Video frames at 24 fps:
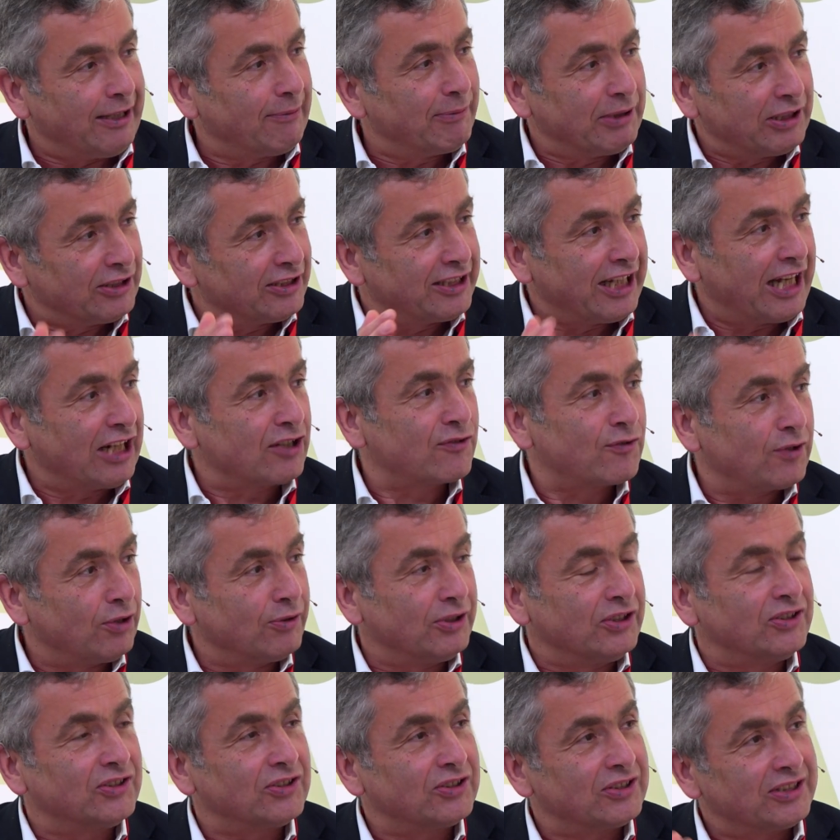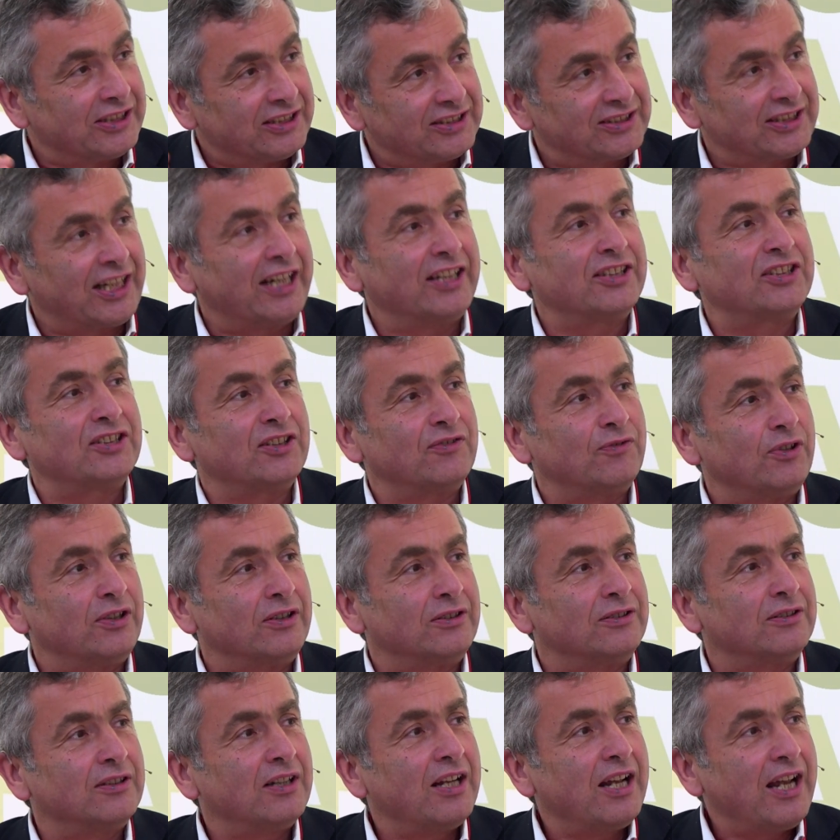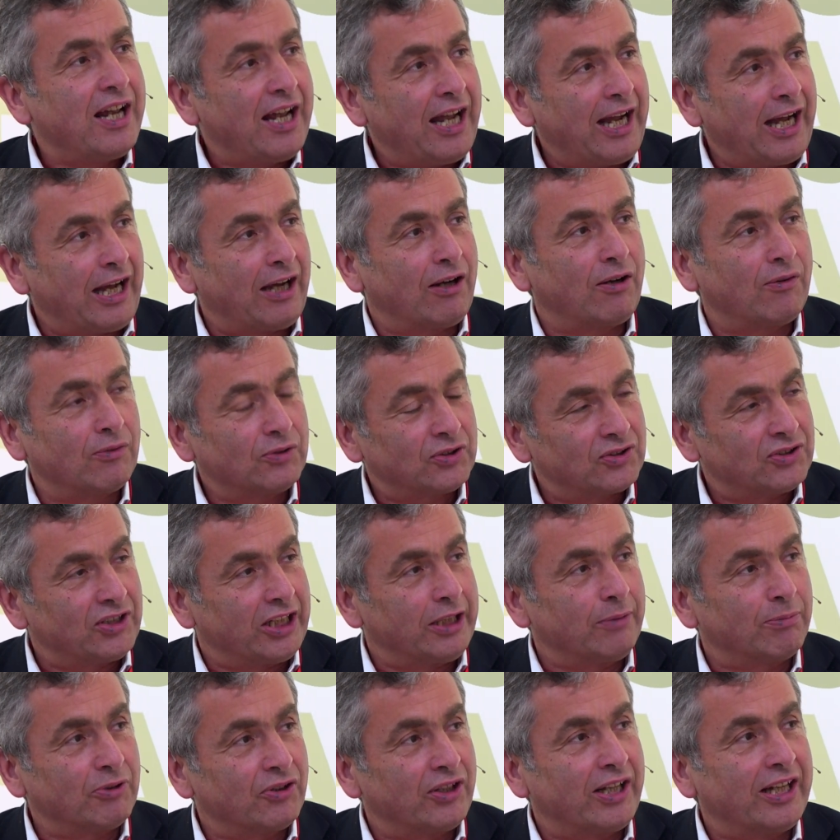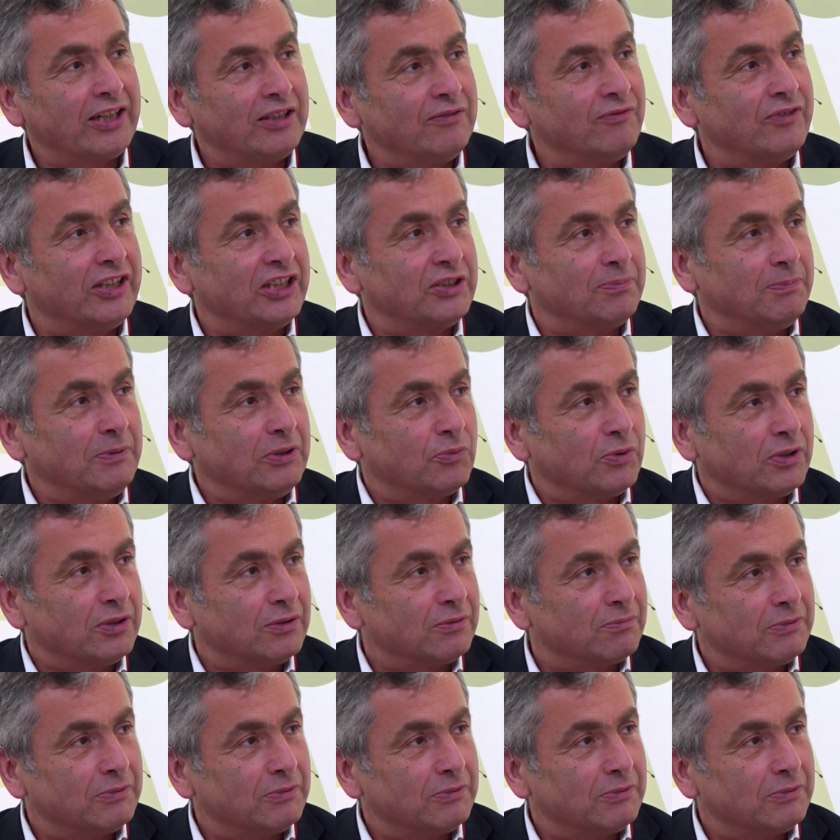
I mean, cash flow is decisive on how stable that investment will